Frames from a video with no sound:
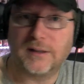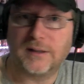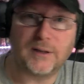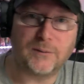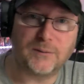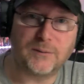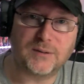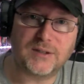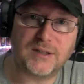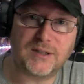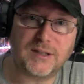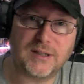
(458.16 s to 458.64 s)
It
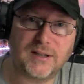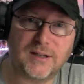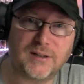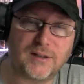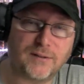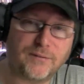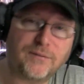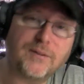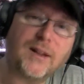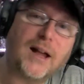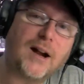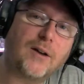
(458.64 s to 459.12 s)
was the
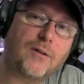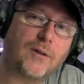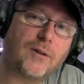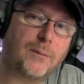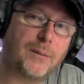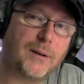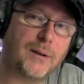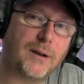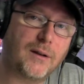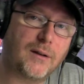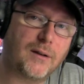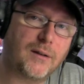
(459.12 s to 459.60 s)
flower
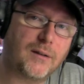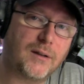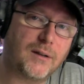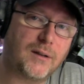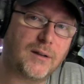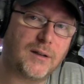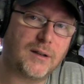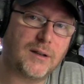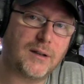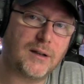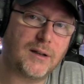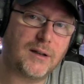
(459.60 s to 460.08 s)
beer,
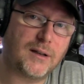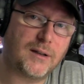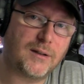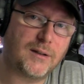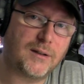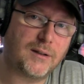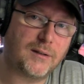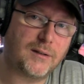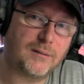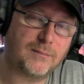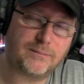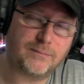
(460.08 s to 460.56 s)

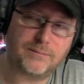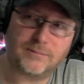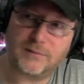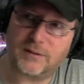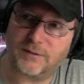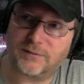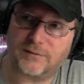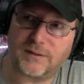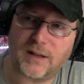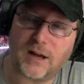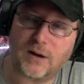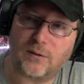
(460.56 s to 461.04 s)
the
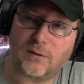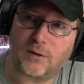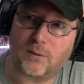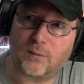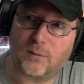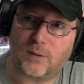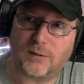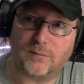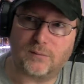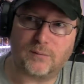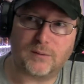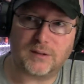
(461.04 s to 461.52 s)
flower
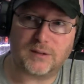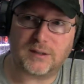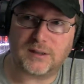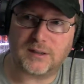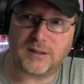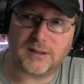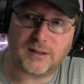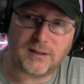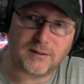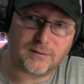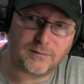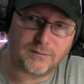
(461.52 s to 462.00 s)
one with
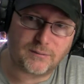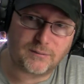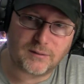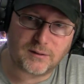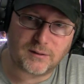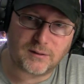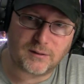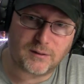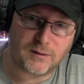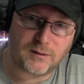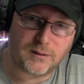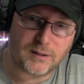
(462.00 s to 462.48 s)
the
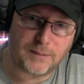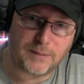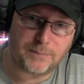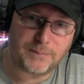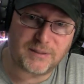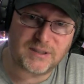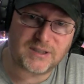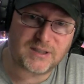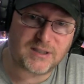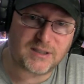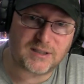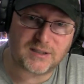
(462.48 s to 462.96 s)

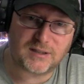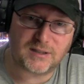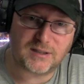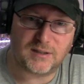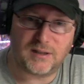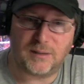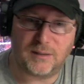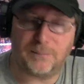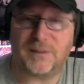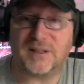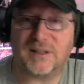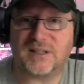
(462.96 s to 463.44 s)
hibiscus
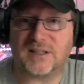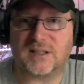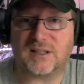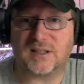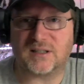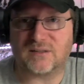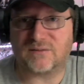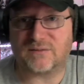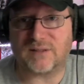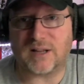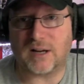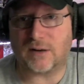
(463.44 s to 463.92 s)

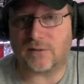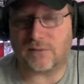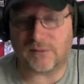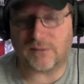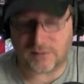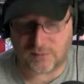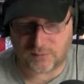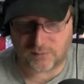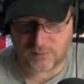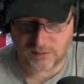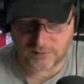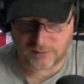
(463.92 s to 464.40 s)

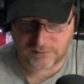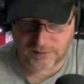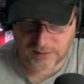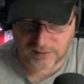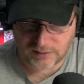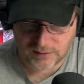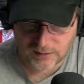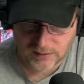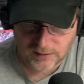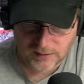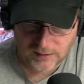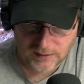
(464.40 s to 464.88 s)
flowers or whatever it is.
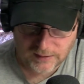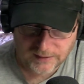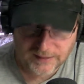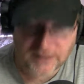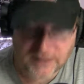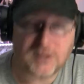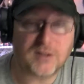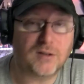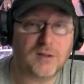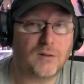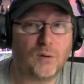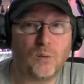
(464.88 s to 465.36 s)

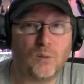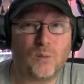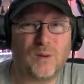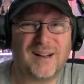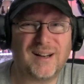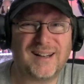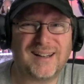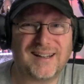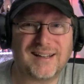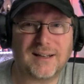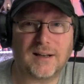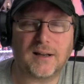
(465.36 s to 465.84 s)
That's the only one
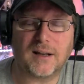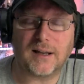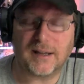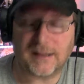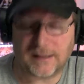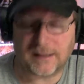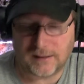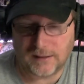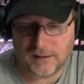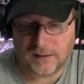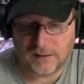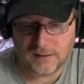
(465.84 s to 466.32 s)
I didn't
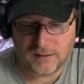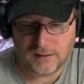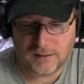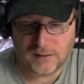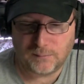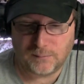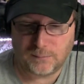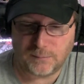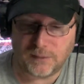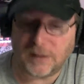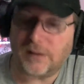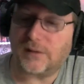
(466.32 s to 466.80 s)
like.
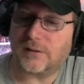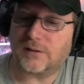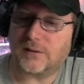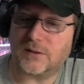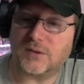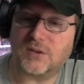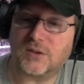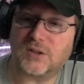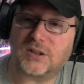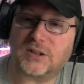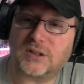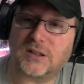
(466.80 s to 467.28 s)
But
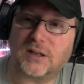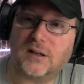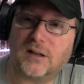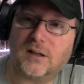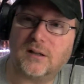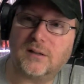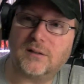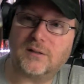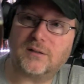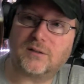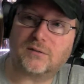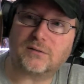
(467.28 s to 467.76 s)

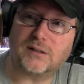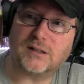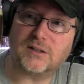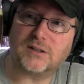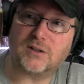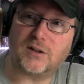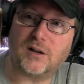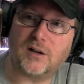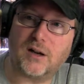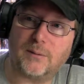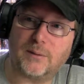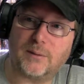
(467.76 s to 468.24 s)
DDCL, great
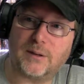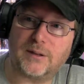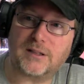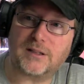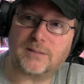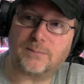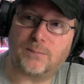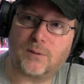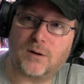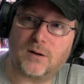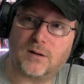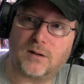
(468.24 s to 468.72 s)
job on this
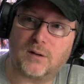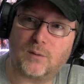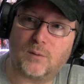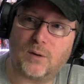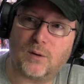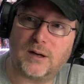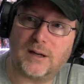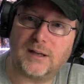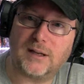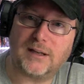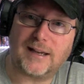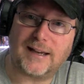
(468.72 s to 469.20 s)
barley
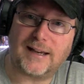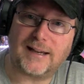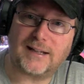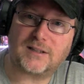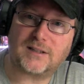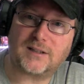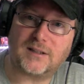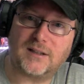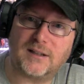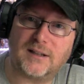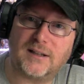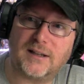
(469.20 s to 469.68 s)
wine.
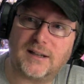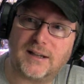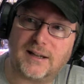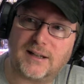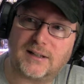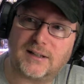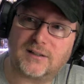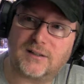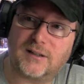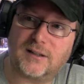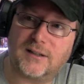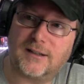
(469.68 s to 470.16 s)
Excellent,
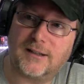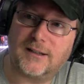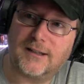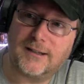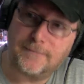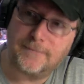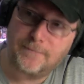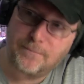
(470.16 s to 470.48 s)
excellent.